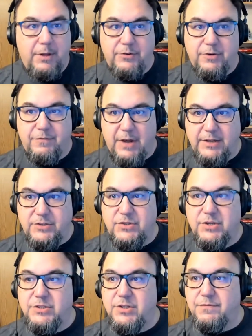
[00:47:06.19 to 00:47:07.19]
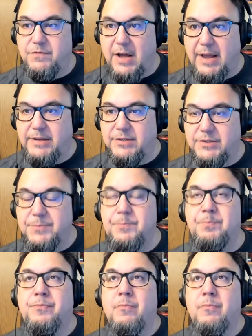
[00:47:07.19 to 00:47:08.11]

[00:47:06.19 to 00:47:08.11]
and device to device.